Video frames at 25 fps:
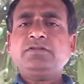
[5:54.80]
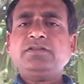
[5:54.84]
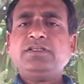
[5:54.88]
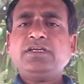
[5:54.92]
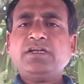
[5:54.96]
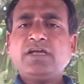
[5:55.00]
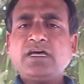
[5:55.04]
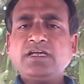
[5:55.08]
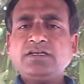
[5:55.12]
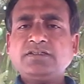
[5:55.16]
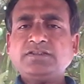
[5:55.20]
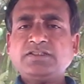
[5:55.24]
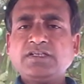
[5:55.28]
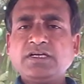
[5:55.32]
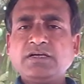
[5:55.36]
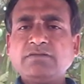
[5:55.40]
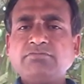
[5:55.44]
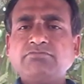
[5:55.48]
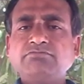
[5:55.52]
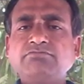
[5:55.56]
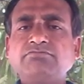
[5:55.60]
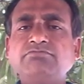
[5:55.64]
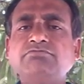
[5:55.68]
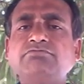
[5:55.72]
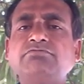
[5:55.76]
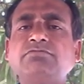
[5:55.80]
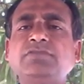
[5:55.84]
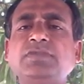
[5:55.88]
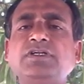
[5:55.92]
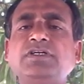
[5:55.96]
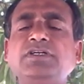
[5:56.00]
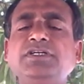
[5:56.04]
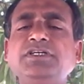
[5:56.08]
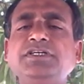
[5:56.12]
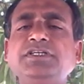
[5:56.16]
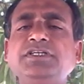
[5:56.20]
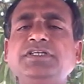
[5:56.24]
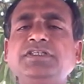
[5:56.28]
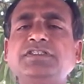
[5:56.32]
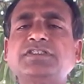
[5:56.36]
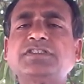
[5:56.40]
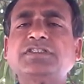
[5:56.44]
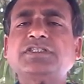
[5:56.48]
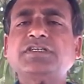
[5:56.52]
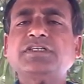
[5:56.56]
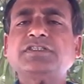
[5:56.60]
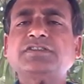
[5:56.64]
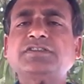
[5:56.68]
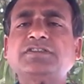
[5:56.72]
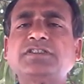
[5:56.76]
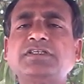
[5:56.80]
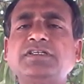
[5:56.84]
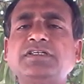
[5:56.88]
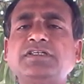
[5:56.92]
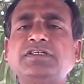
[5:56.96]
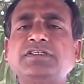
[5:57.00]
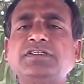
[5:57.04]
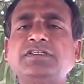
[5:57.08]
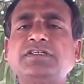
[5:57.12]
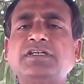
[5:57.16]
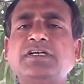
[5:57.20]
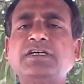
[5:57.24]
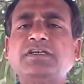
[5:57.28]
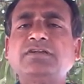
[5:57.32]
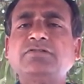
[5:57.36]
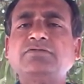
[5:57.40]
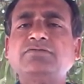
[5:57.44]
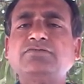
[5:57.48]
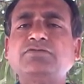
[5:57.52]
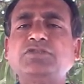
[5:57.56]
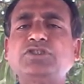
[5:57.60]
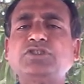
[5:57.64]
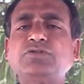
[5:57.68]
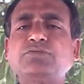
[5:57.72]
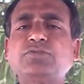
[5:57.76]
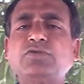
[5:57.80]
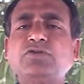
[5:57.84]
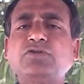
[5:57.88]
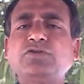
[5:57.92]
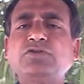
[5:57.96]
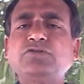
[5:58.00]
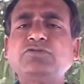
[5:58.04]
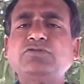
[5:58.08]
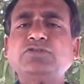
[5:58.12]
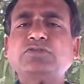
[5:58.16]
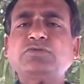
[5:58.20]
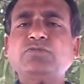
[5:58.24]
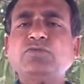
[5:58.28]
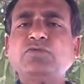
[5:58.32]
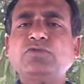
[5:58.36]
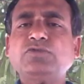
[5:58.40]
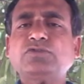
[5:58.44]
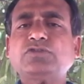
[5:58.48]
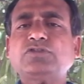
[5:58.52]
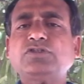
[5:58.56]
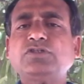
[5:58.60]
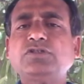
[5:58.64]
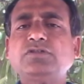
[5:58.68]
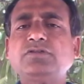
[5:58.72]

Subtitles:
There are some leading states in India which produce both